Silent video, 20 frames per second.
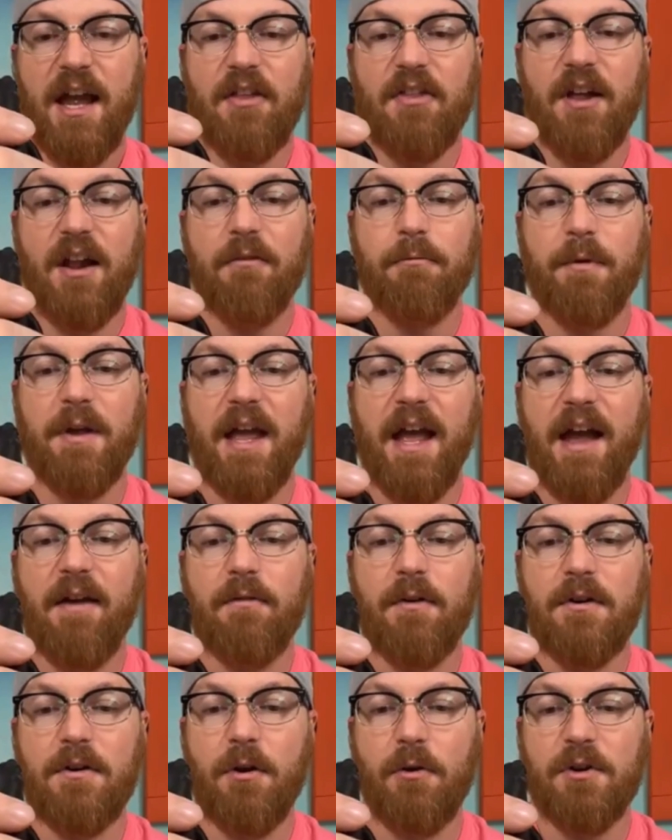And then if we
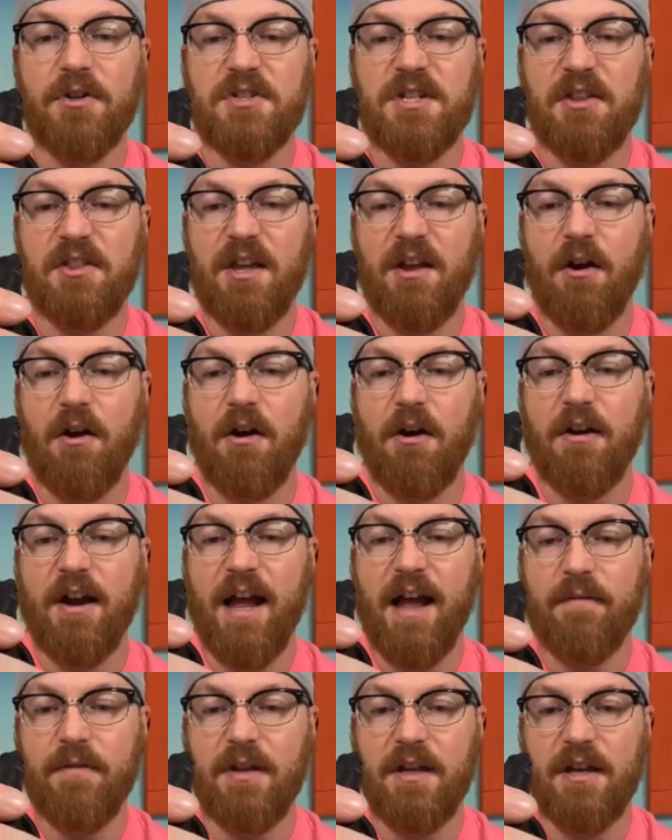ever notice that they are
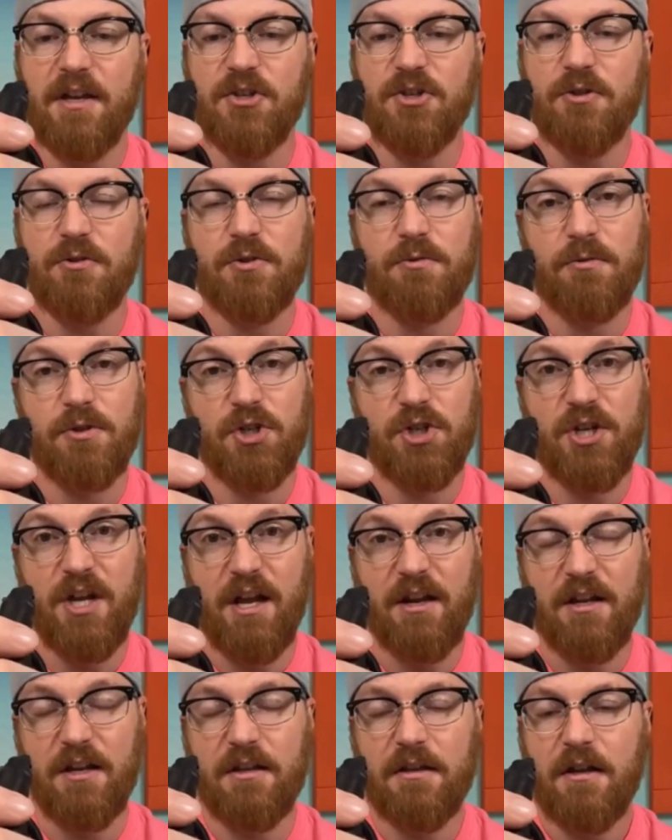having issues with
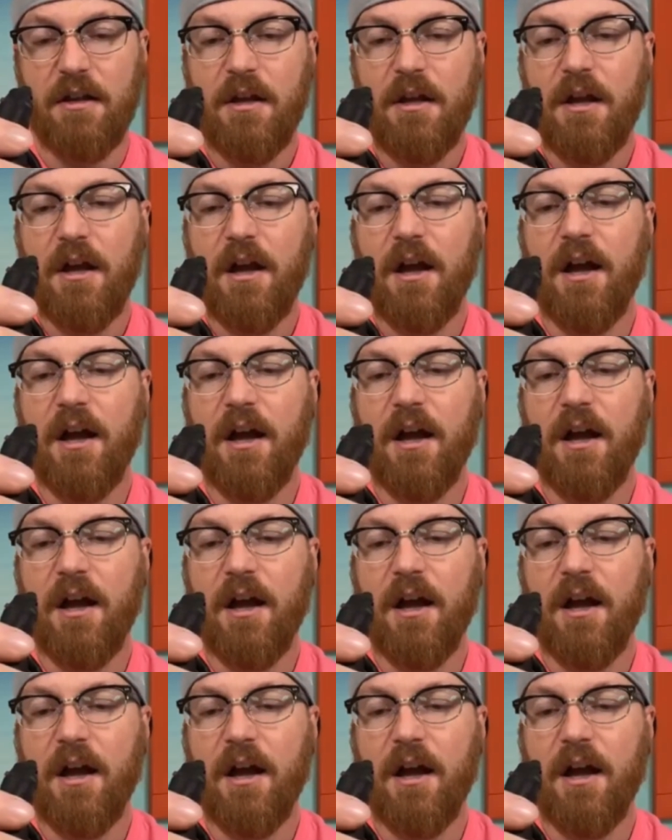shedding,